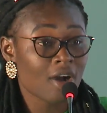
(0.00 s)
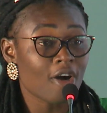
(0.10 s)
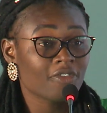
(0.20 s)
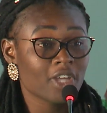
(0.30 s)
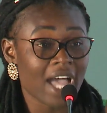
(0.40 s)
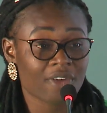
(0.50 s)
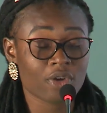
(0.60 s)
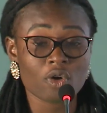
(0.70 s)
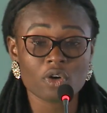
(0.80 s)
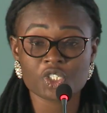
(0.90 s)
of the
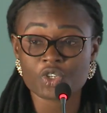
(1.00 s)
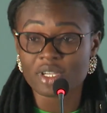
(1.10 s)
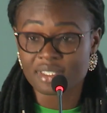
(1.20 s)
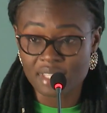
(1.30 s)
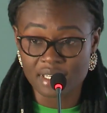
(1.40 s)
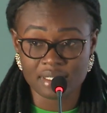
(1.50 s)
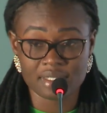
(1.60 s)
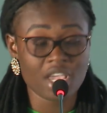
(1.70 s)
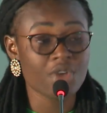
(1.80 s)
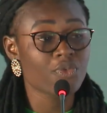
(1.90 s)
agricultural studies
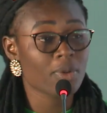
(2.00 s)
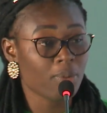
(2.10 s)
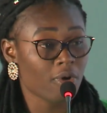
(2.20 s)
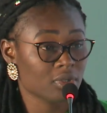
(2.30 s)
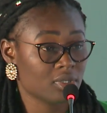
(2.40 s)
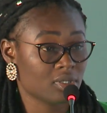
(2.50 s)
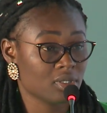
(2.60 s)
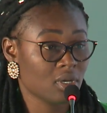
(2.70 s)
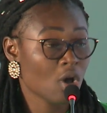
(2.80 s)
and reports